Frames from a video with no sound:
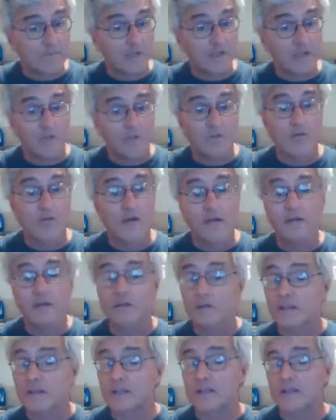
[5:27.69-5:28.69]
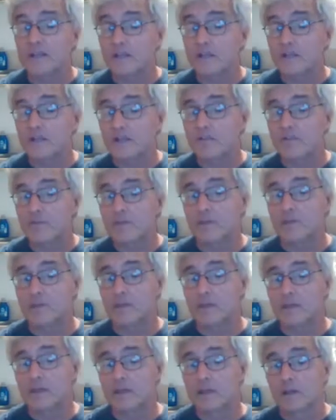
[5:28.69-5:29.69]
Either way, you can get in shape
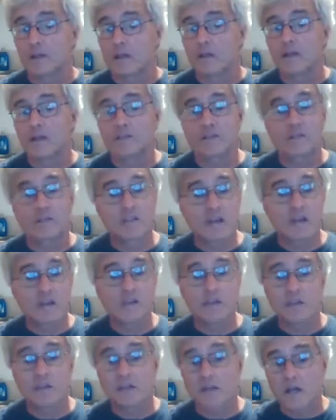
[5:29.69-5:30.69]
using it, because it's not clear.